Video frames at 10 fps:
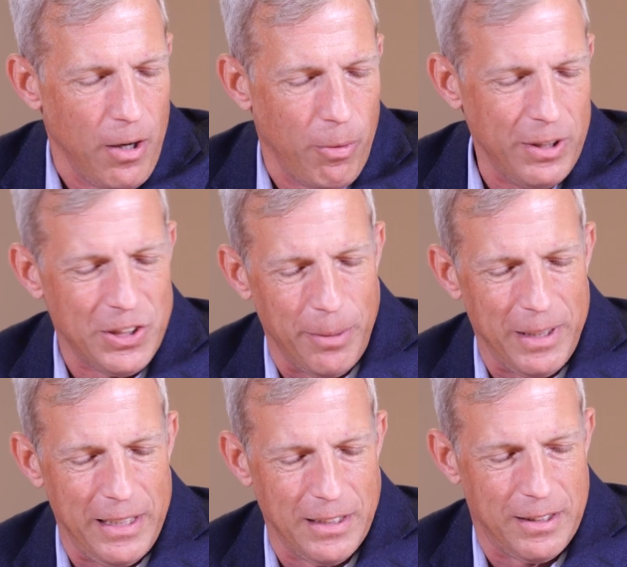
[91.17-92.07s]
what are some
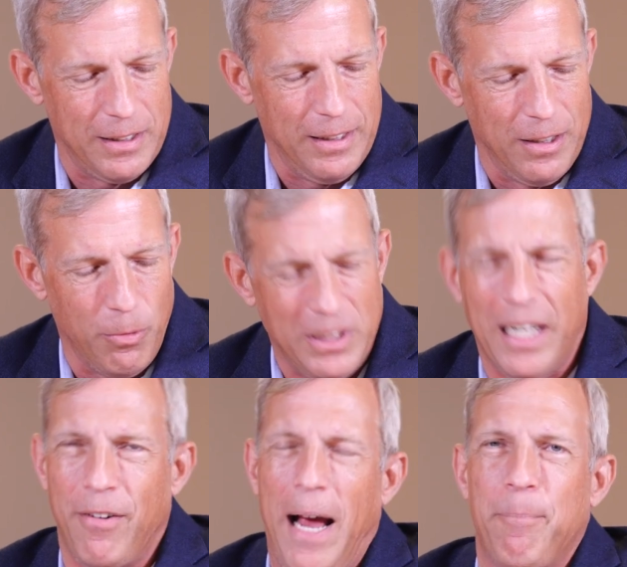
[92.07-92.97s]
of the things, you know, what's
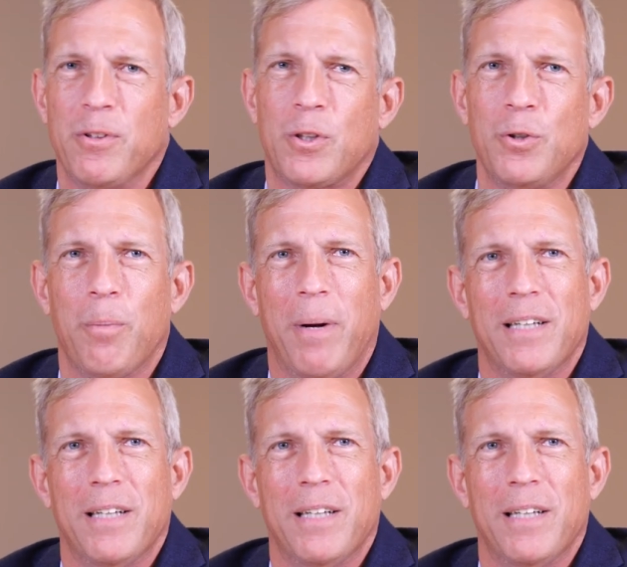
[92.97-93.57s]
kind of happened through the